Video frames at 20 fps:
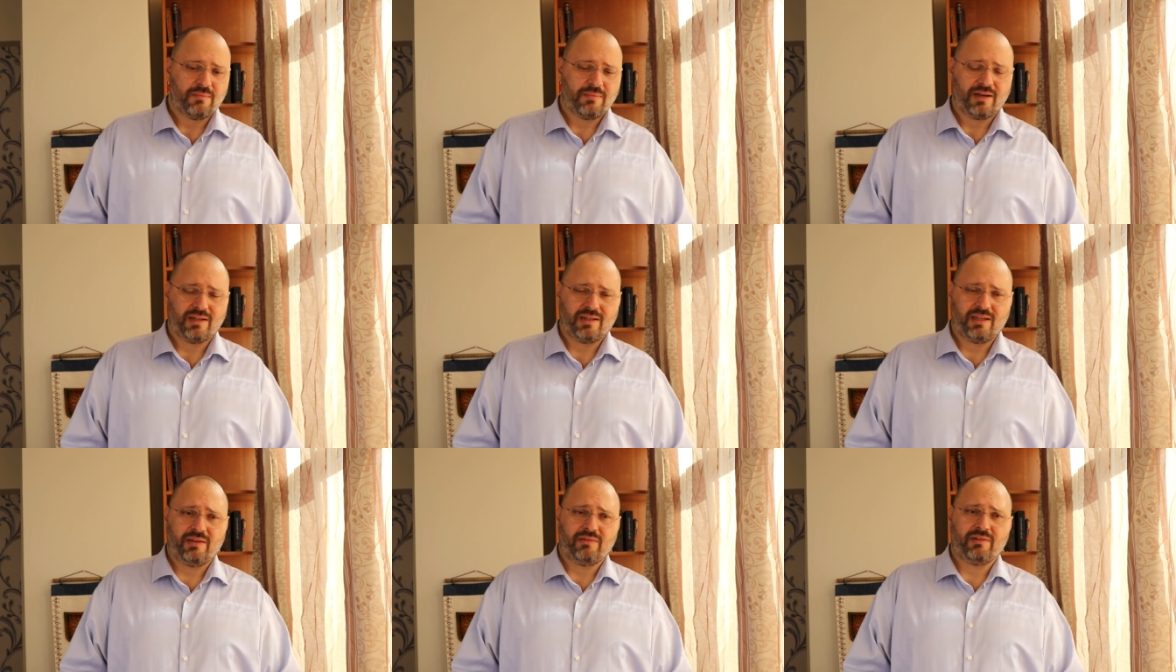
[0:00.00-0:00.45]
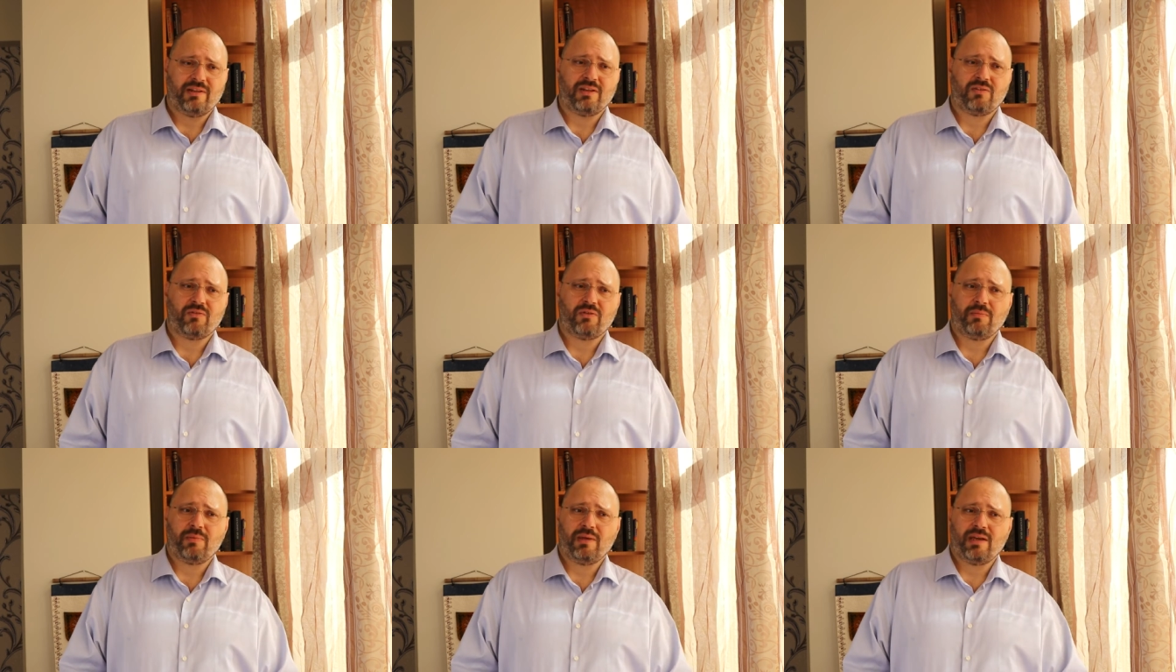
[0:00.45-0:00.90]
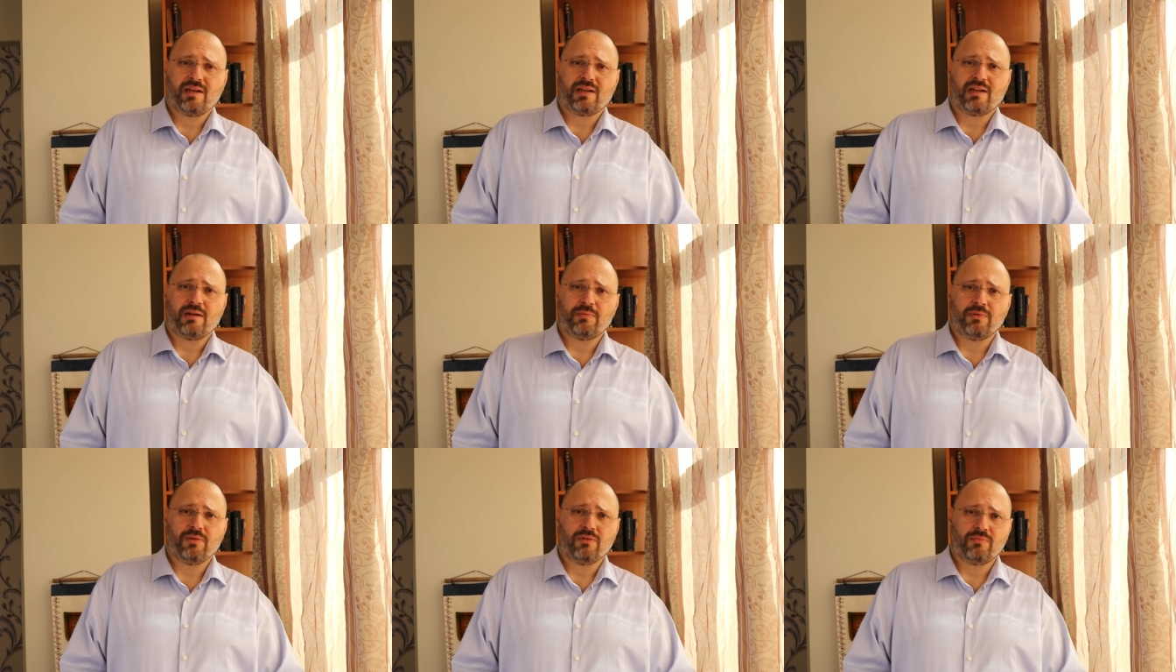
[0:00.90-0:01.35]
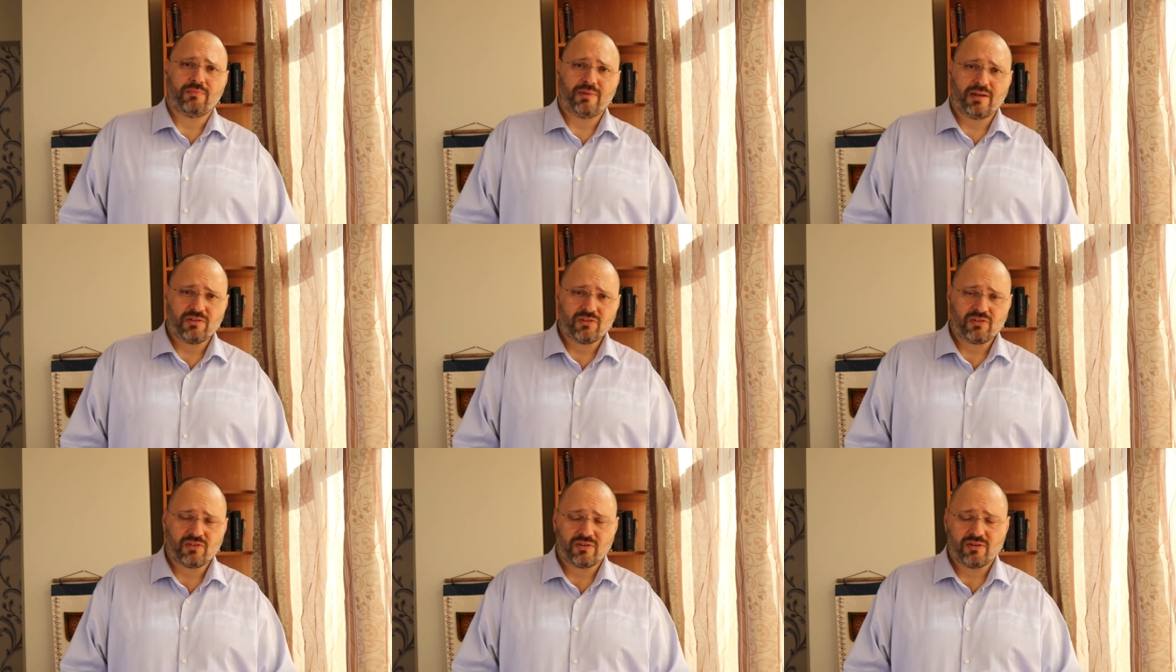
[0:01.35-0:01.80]
but even it will be a couple of
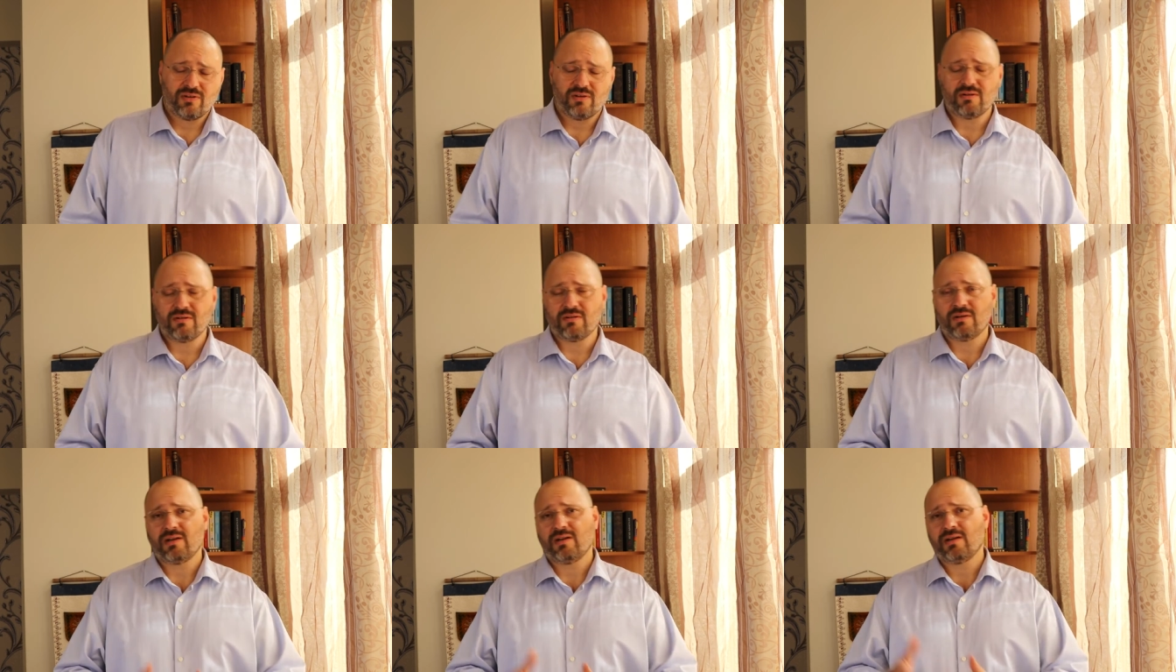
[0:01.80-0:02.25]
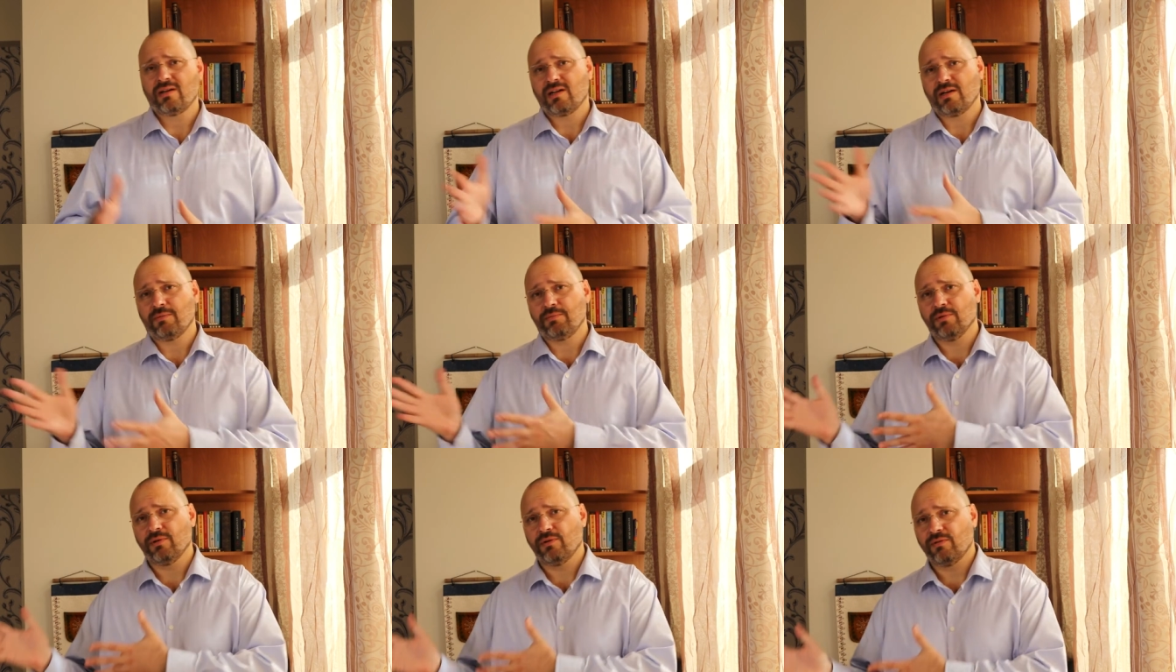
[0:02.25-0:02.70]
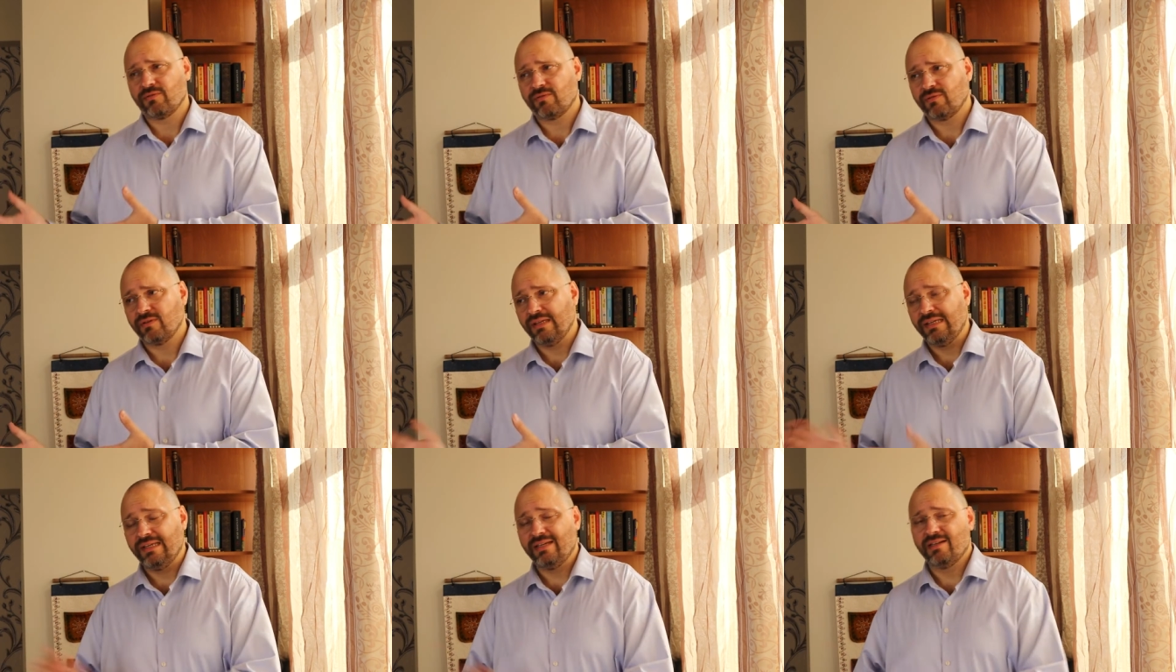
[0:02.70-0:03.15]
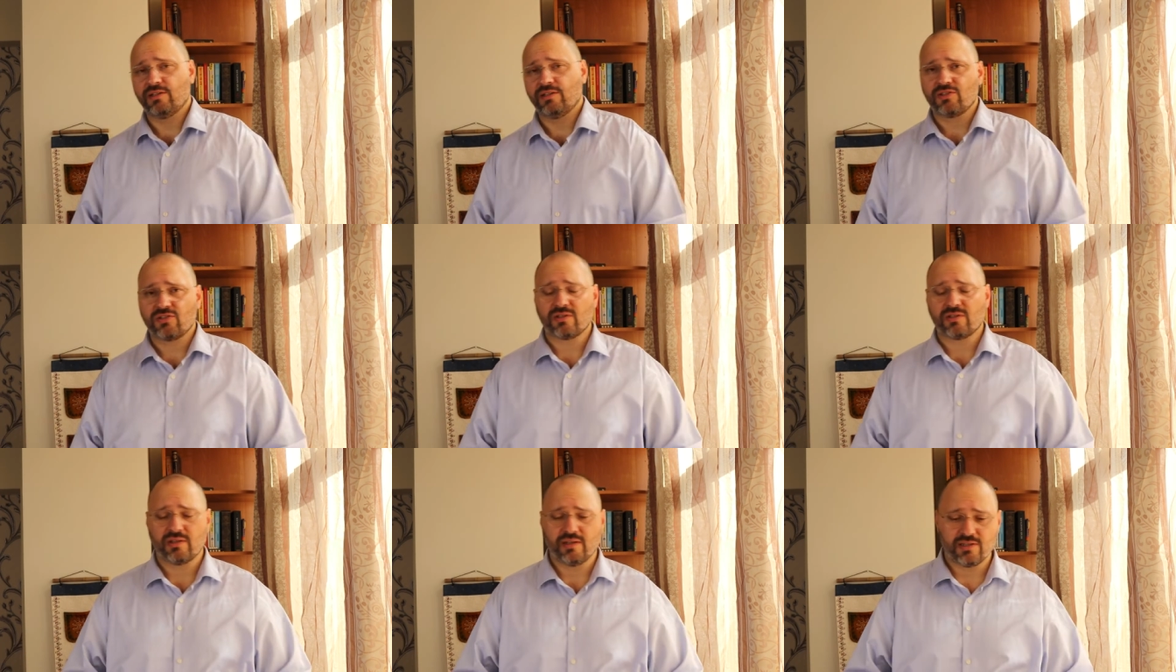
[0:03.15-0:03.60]
months or a couple of
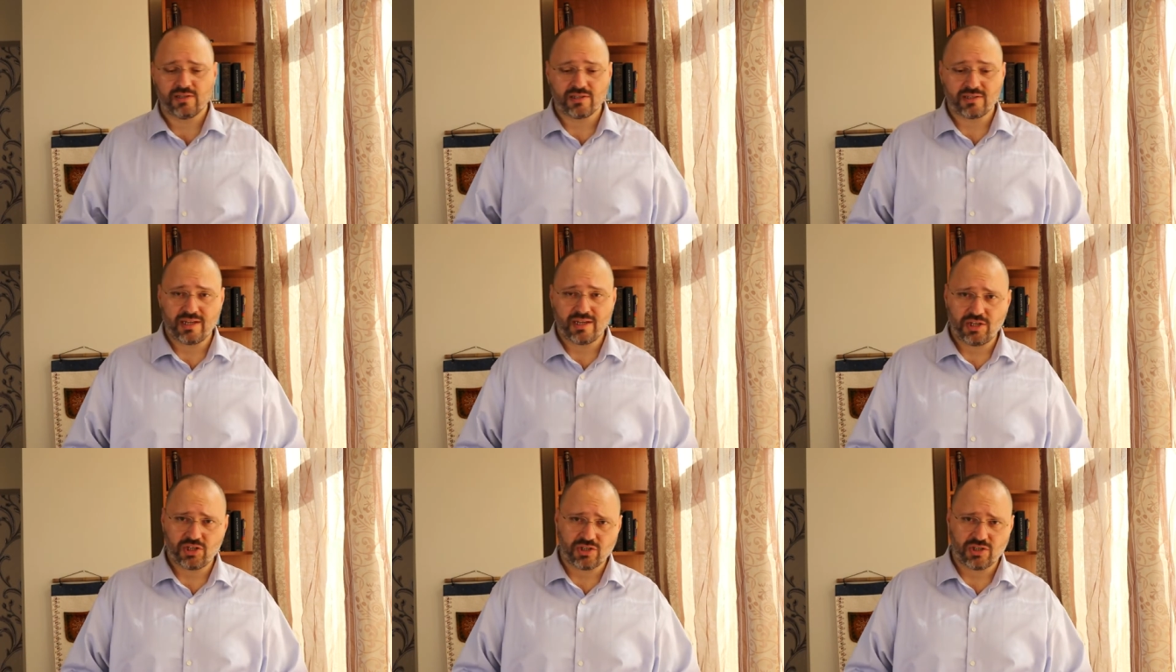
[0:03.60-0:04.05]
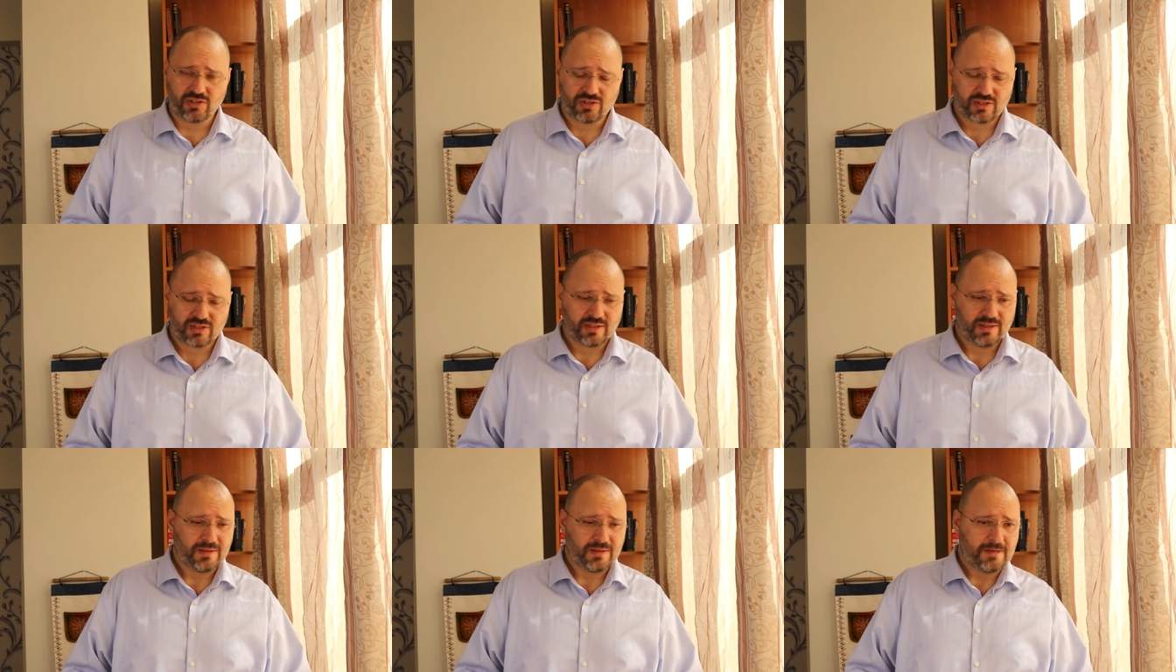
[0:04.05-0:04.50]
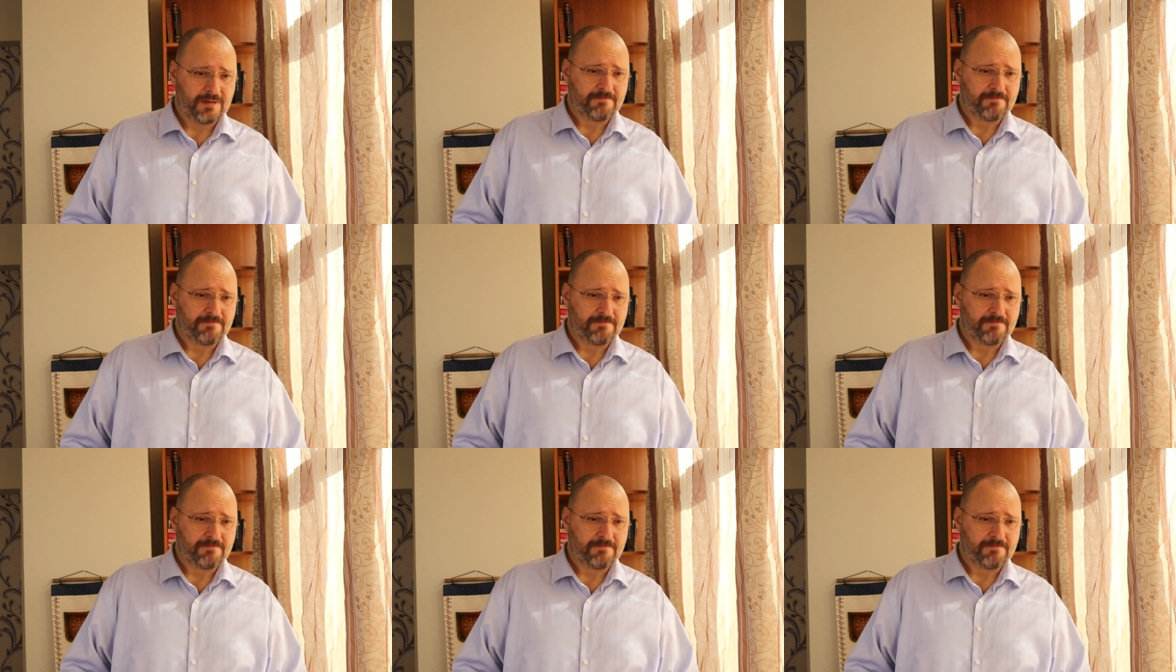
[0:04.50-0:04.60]
years as a sanctions,